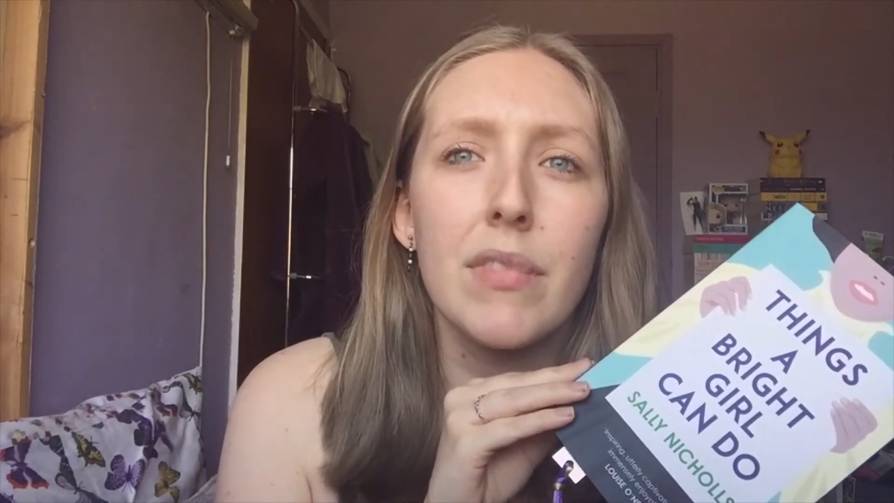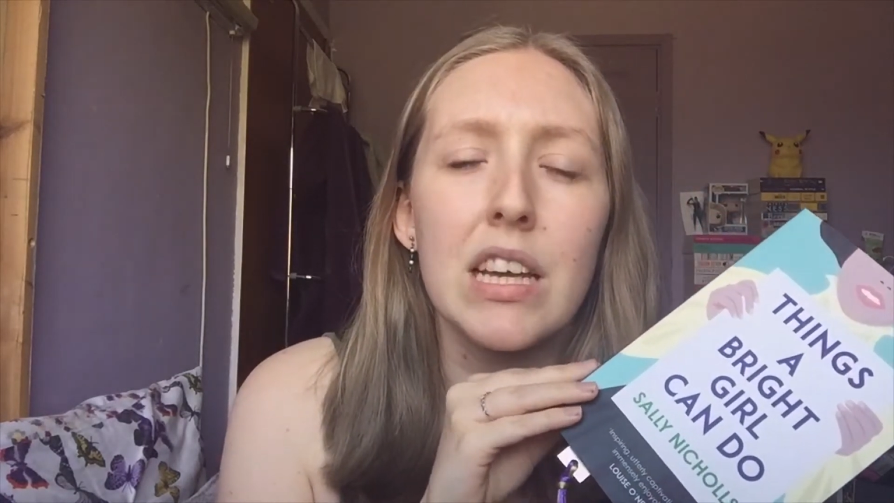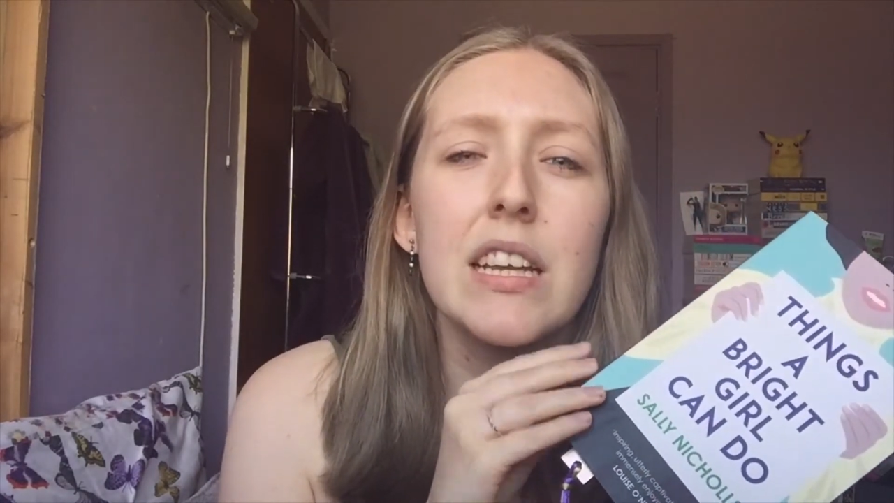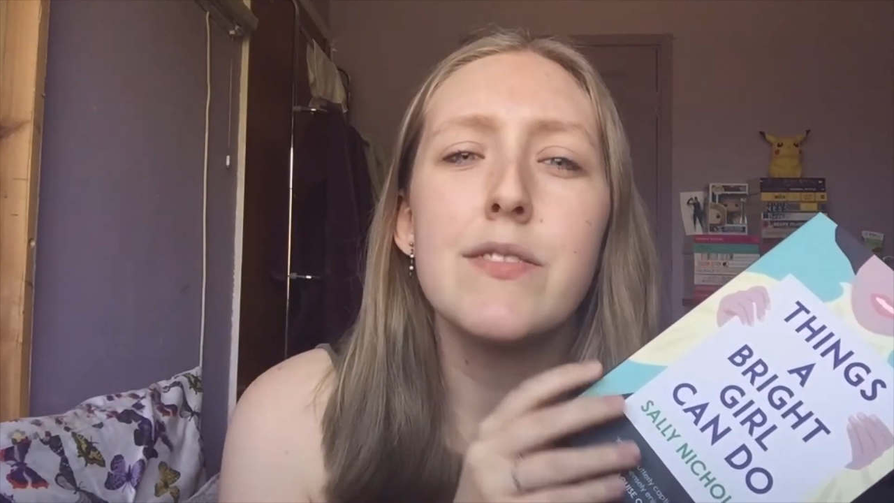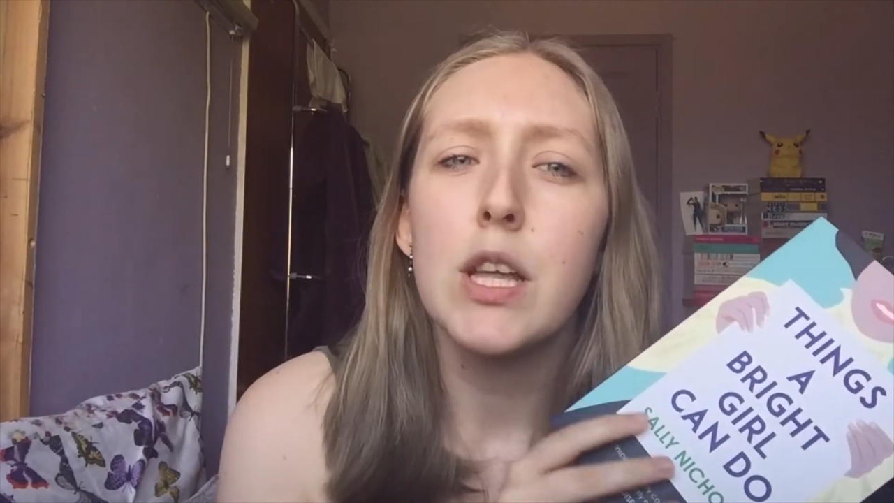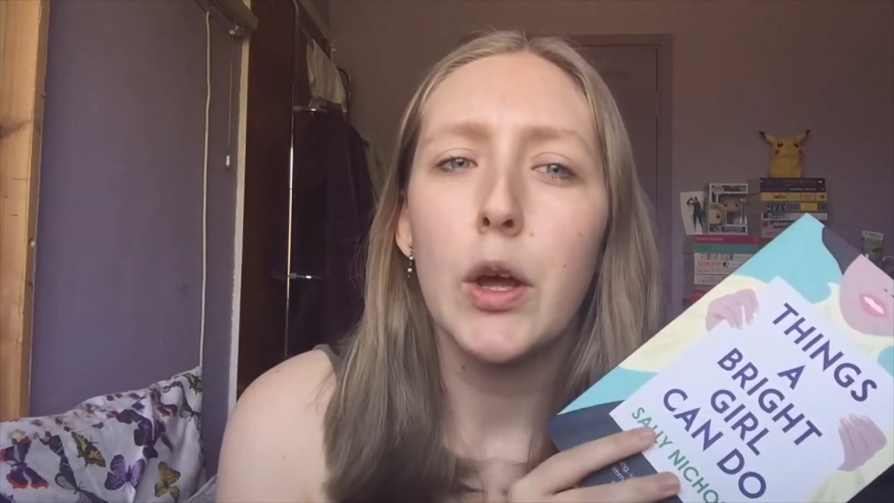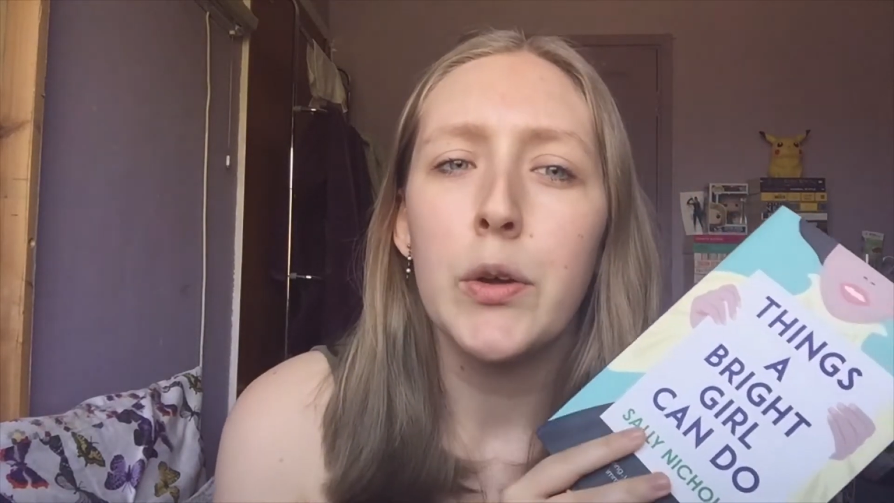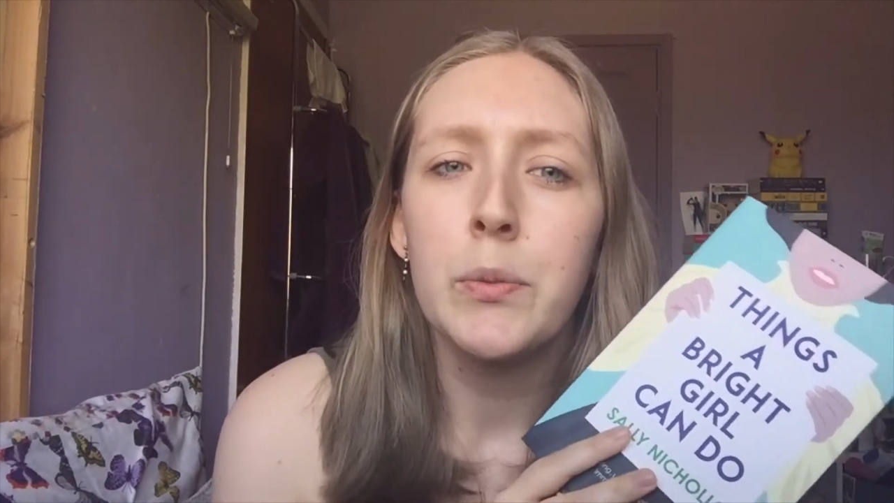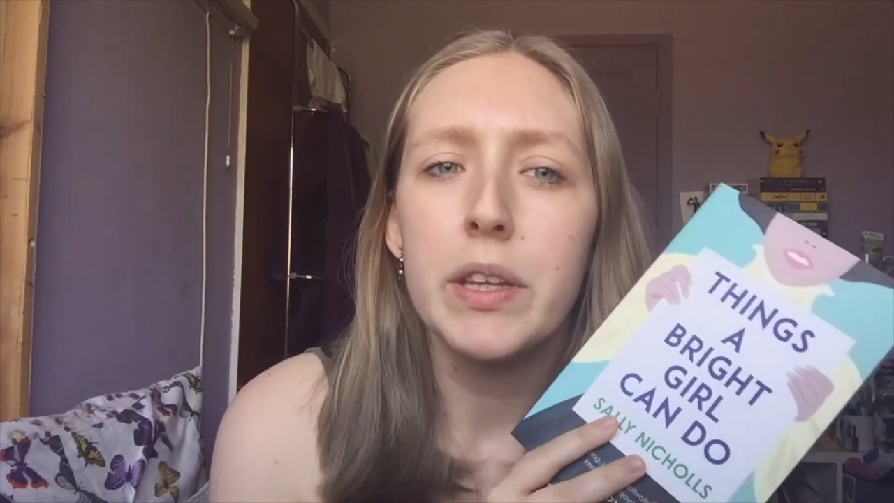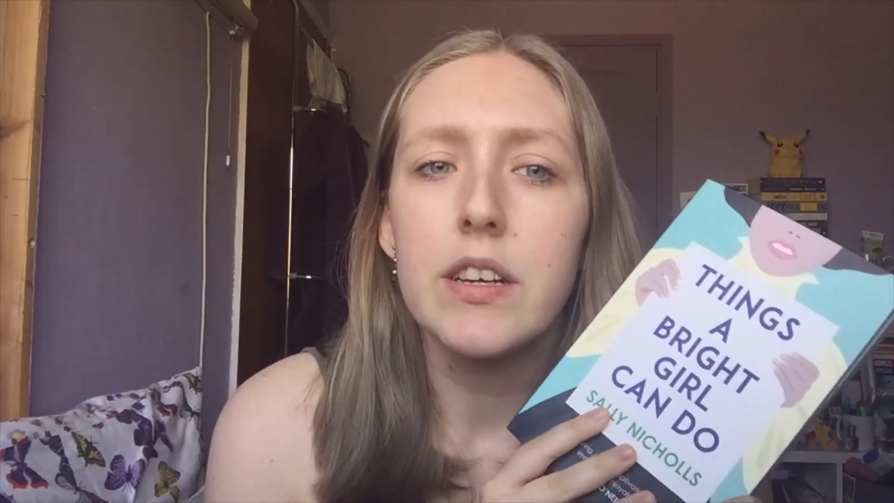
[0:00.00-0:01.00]
lives
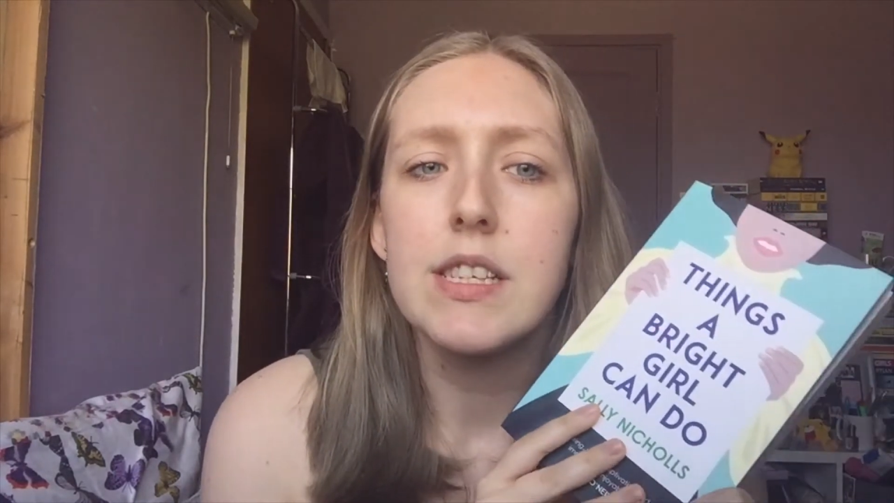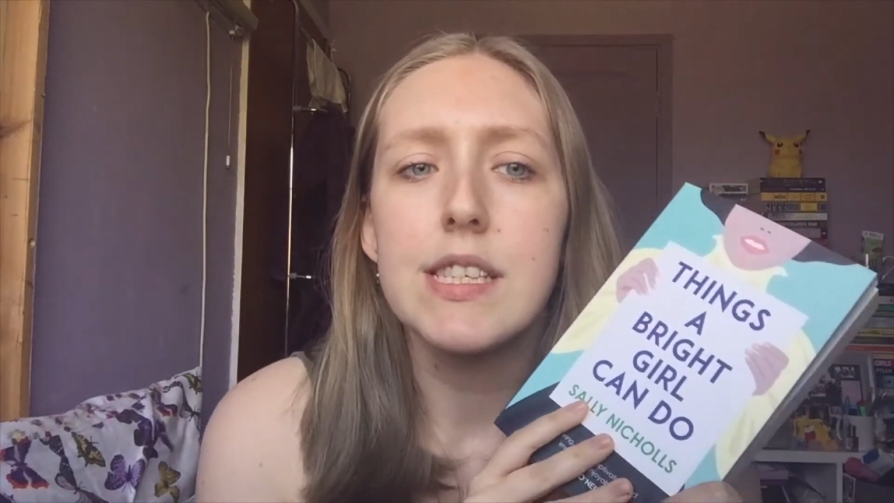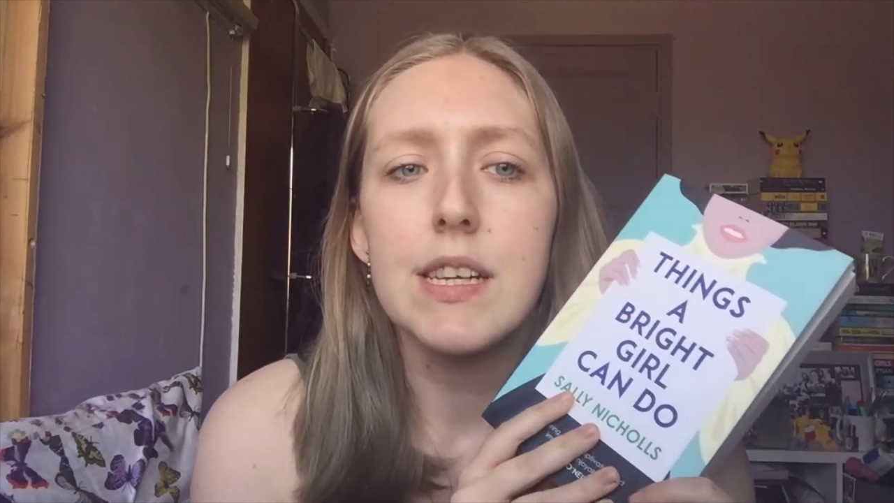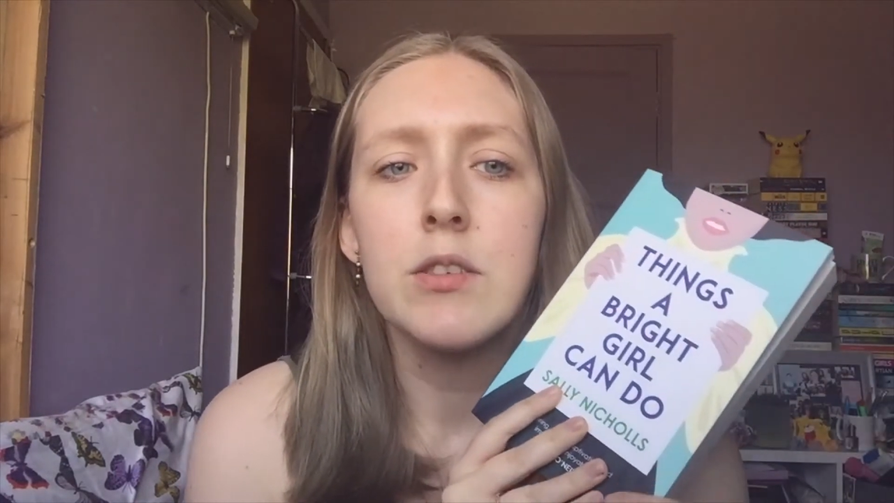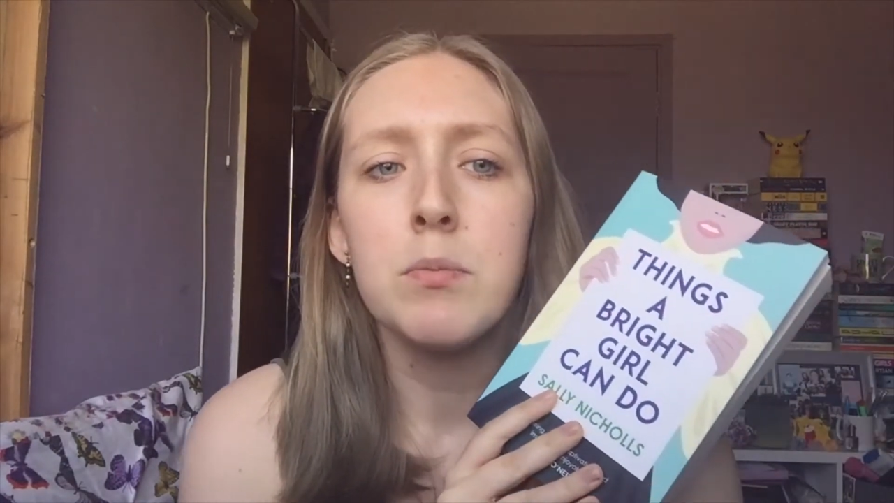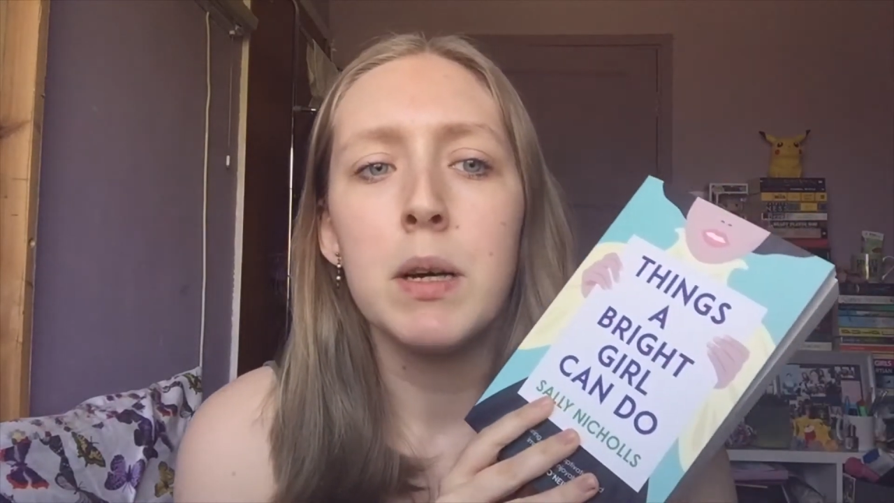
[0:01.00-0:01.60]
alone with her single